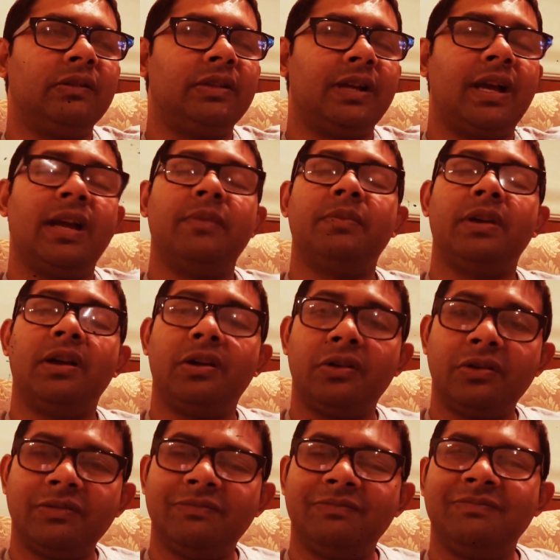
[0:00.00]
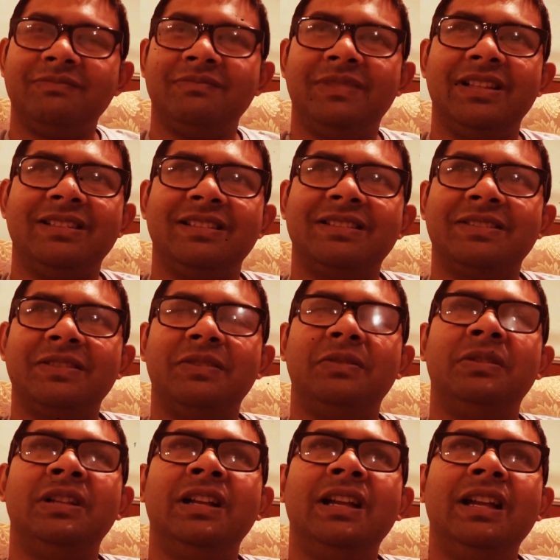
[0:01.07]
the high power, bless his soul.
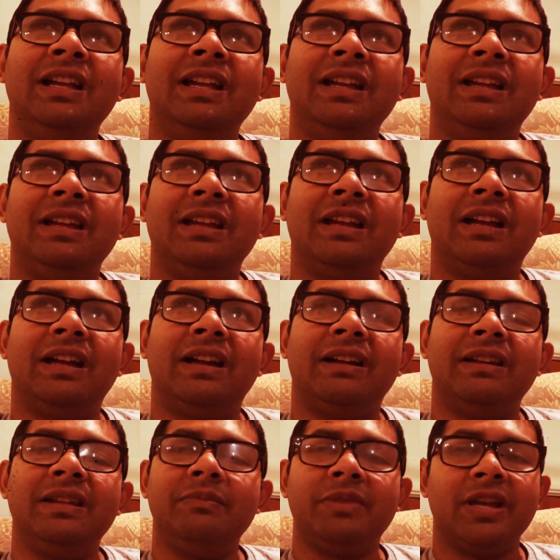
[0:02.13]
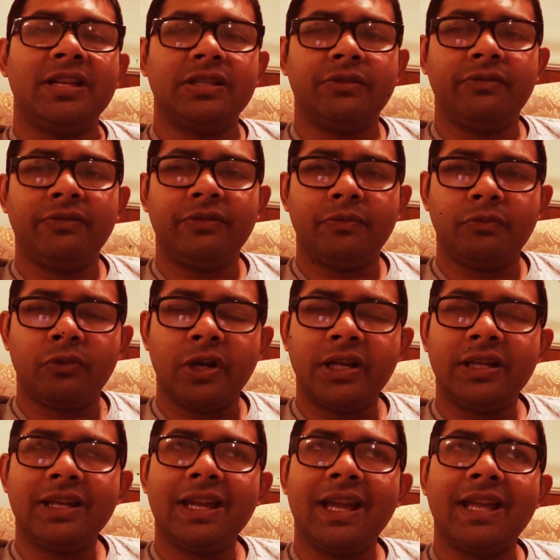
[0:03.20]
He passed away from
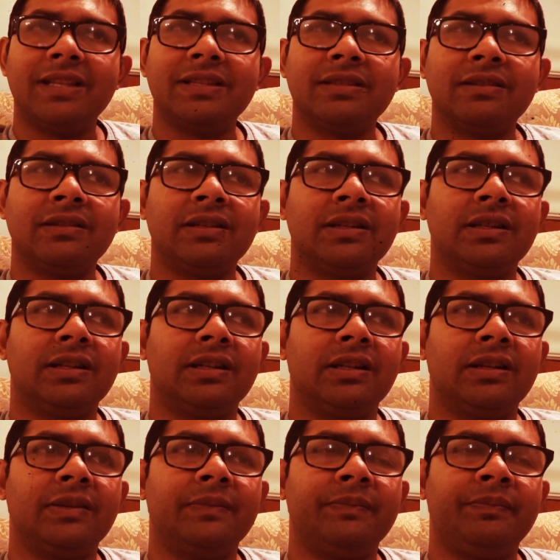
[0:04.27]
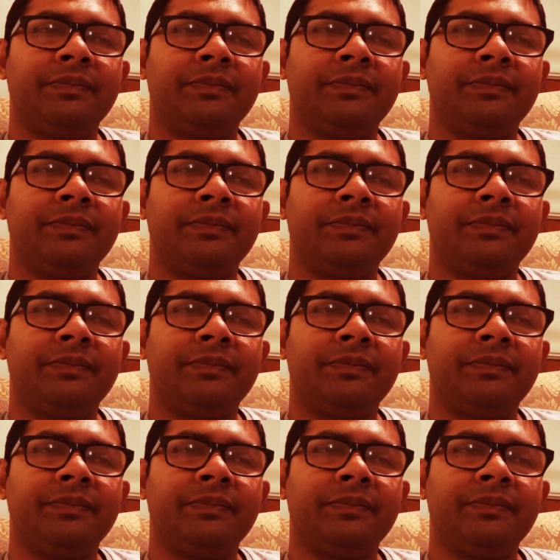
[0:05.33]
brain cancer